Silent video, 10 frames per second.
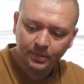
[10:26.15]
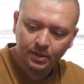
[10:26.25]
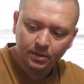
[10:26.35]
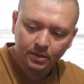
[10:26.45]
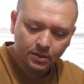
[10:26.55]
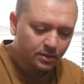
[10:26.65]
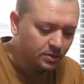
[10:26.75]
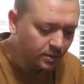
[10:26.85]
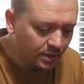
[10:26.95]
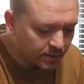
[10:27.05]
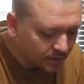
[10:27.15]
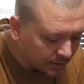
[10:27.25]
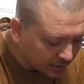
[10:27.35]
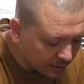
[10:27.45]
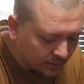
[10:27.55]
So that's in
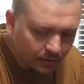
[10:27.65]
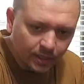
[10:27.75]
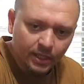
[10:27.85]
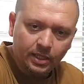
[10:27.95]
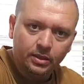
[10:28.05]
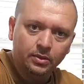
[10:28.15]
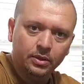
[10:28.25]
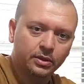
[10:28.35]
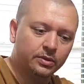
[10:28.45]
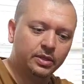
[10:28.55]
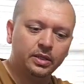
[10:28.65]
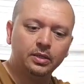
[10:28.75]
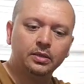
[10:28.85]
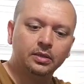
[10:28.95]
there, and the only other thing